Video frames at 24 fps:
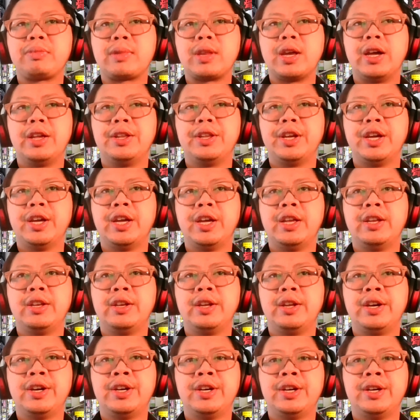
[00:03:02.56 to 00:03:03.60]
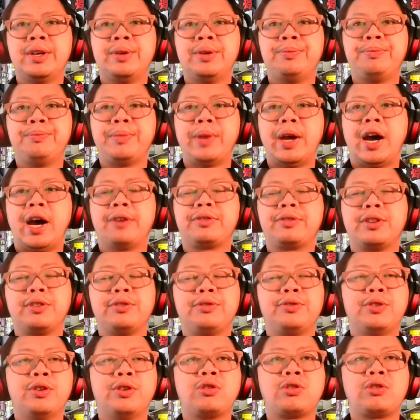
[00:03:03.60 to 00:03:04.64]
and then um, after the
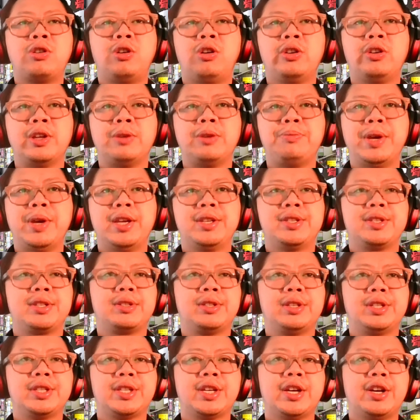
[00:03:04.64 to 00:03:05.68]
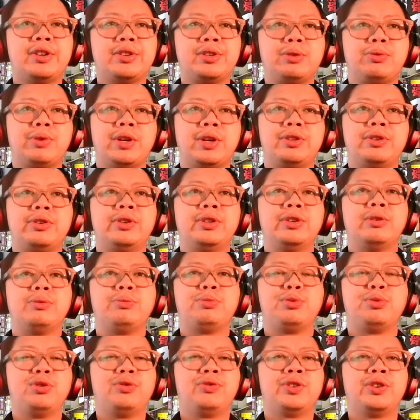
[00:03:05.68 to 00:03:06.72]
phone call, they basically tell you whether you're
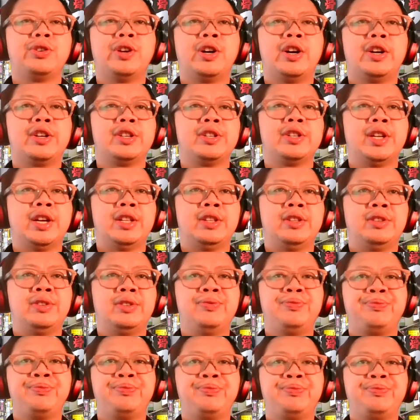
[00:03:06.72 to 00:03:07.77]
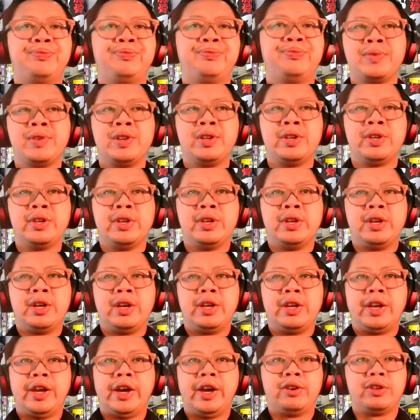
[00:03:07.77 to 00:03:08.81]
approved or not. And then,
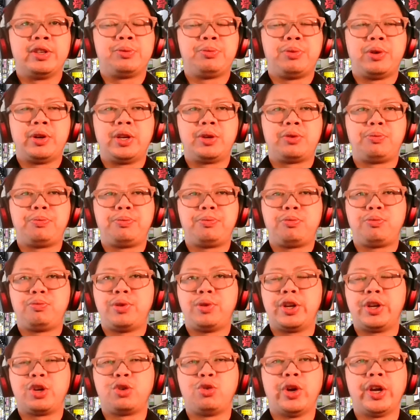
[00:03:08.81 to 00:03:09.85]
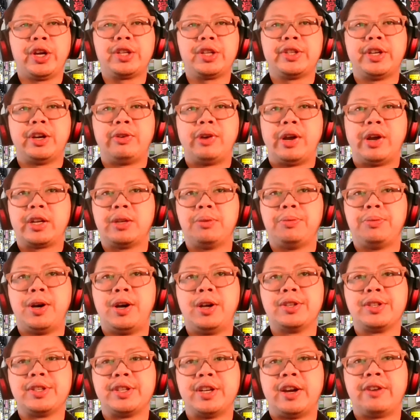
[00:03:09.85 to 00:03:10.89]
yeah, it was pretty pretty quick direct
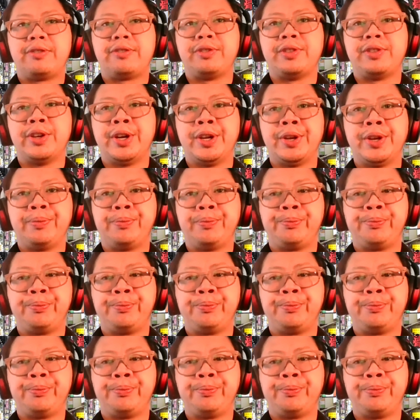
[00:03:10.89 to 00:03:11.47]
deposit after that.